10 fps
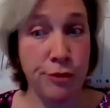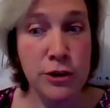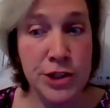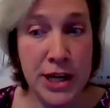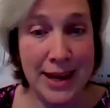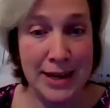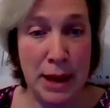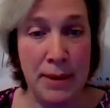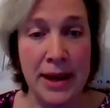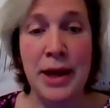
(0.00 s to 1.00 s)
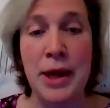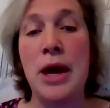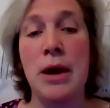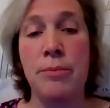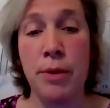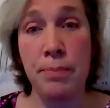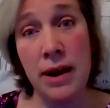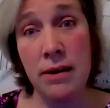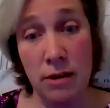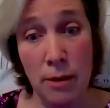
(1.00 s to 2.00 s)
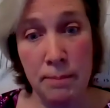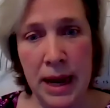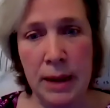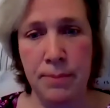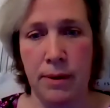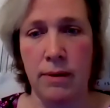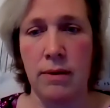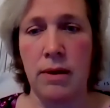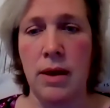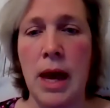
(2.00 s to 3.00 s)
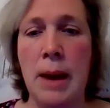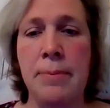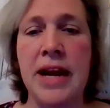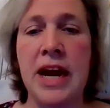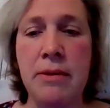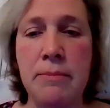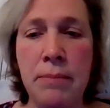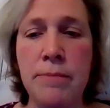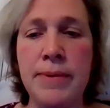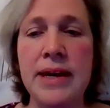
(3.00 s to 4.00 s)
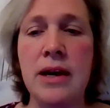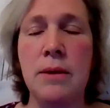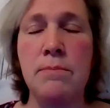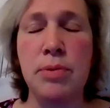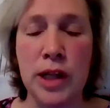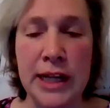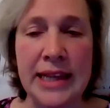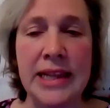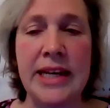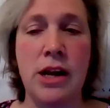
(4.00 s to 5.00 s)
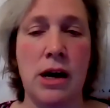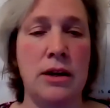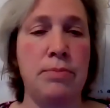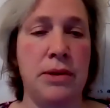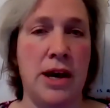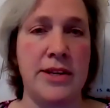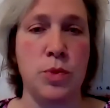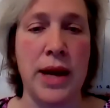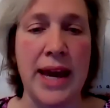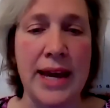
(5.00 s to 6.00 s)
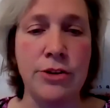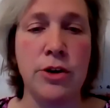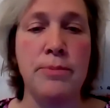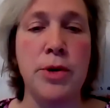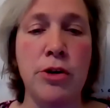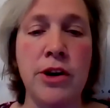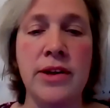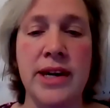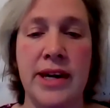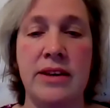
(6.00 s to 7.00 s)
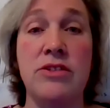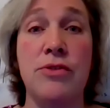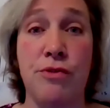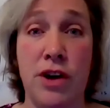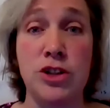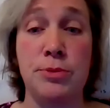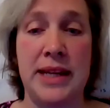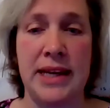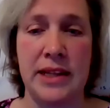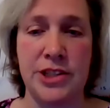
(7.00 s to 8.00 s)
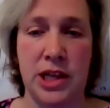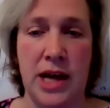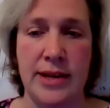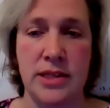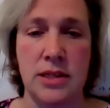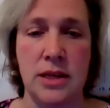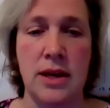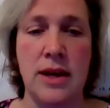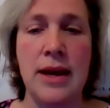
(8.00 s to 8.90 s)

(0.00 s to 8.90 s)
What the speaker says: first academic, prepared on paper. But I remember being completely nonplussed when I entered Muriel Keith's freshman English class.